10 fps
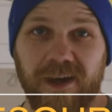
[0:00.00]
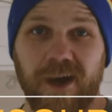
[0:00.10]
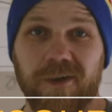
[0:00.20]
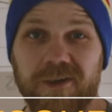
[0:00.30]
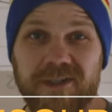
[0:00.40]

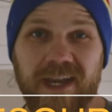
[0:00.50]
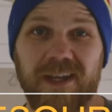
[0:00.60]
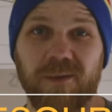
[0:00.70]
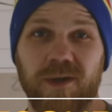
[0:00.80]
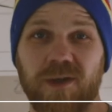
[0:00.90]

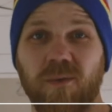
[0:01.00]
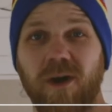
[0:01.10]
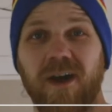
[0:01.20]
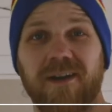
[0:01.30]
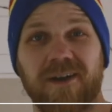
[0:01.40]
Understanding what you
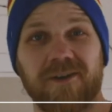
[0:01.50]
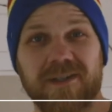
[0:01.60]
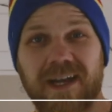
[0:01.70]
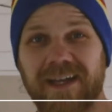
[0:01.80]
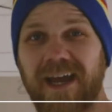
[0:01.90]
want,
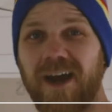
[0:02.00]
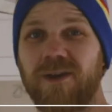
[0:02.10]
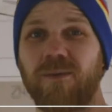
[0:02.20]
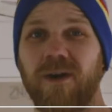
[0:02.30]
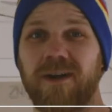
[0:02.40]
understanding how
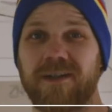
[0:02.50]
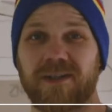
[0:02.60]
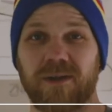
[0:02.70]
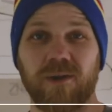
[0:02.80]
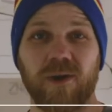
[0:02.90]
you want it
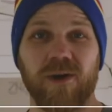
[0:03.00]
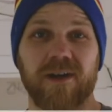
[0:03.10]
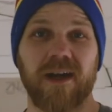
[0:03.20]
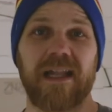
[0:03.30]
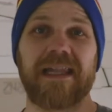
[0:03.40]
to
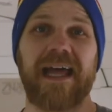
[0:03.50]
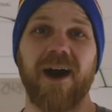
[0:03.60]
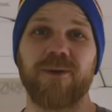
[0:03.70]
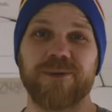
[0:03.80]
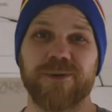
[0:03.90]
look,
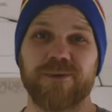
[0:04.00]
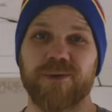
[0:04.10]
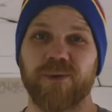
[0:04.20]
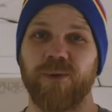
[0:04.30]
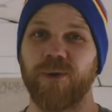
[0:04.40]
allows you
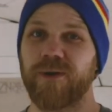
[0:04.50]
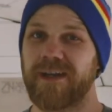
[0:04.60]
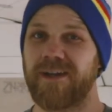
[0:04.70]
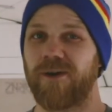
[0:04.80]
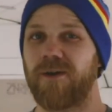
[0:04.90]
to
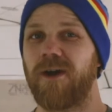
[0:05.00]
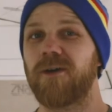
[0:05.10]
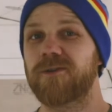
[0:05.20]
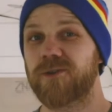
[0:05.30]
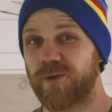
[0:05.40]
look at
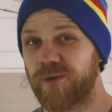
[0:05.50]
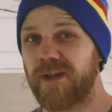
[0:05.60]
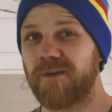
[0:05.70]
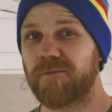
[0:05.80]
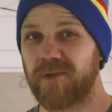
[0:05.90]

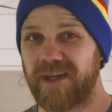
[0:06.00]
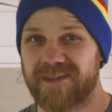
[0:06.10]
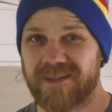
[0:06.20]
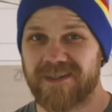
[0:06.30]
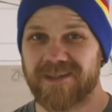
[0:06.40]
alternative
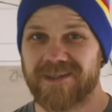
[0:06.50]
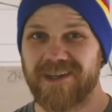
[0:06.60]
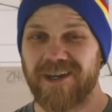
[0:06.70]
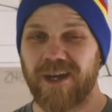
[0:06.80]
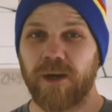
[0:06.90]

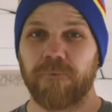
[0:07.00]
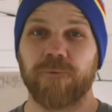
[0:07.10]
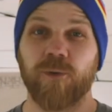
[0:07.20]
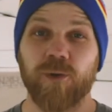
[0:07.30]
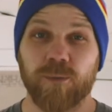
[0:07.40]
places
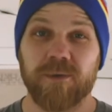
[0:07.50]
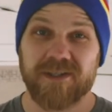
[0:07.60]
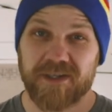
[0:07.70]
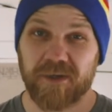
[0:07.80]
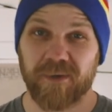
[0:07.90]
for your
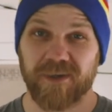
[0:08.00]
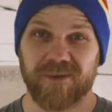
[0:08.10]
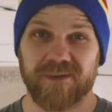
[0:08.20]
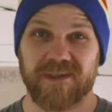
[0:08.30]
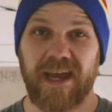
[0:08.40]

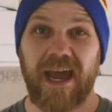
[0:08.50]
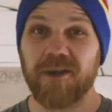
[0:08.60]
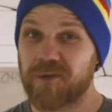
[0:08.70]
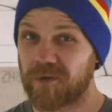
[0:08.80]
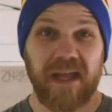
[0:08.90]
materials
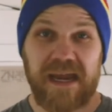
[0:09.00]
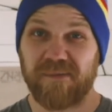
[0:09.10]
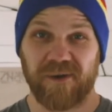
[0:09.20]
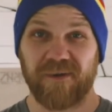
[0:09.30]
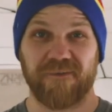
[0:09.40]
and your
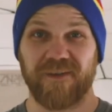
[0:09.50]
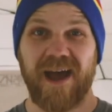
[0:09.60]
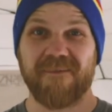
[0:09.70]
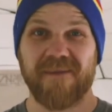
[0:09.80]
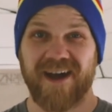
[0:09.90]
labor, for
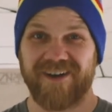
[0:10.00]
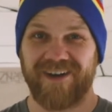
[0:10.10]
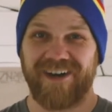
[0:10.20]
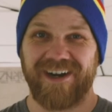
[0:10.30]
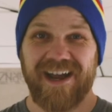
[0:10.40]
that
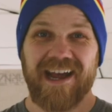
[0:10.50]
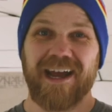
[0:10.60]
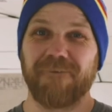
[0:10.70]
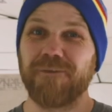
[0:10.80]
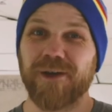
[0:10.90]
matter.
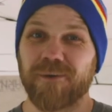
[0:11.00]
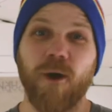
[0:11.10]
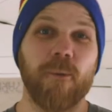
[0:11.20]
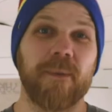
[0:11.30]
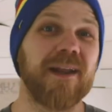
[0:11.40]
If you can
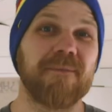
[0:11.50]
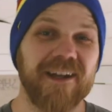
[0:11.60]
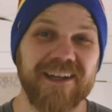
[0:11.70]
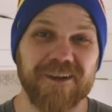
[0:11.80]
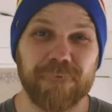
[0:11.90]
rope
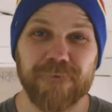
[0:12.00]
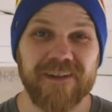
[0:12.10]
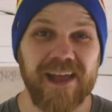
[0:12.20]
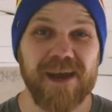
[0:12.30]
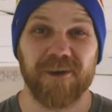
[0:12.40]
anybody into
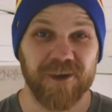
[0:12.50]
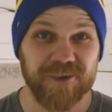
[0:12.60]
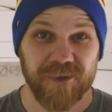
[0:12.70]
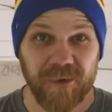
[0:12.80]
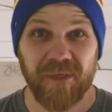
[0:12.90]
free labor,
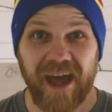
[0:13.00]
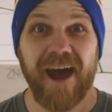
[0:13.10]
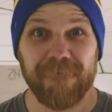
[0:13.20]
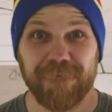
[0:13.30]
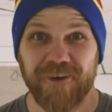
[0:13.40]
do
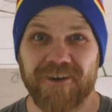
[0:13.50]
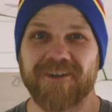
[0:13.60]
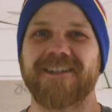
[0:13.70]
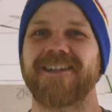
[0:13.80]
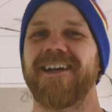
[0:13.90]
that
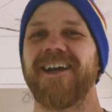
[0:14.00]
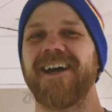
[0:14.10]
first.